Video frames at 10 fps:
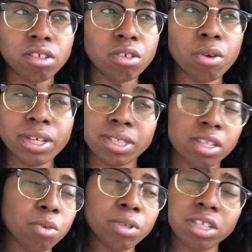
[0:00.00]

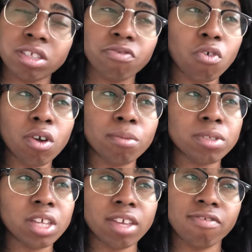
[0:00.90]
extended release
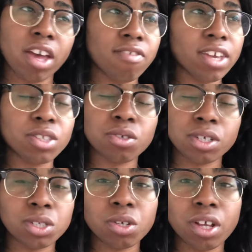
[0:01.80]
forms like Vyvanse or
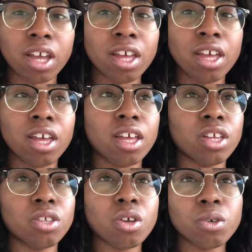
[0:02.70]
Concerta.
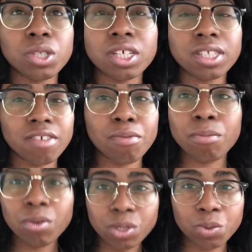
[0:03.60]
Those things give me
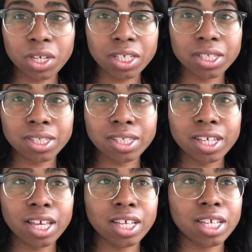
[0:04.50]
mood swings,
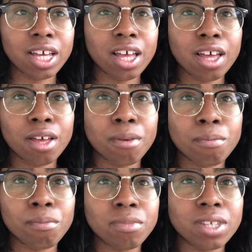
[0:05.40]

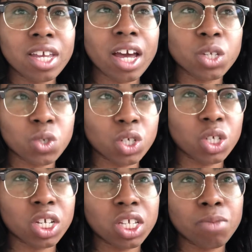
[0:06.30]

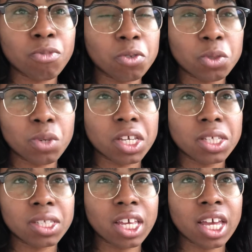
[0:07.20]
dehydration, mood
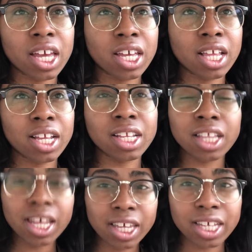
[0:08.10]
swings, and I didn't
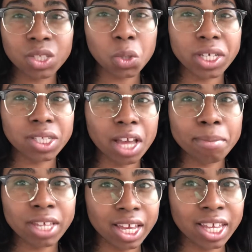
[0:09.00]
like it, so I
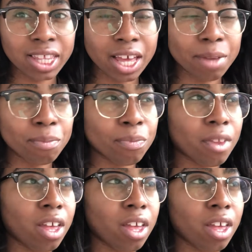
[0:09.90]
stopped taking them.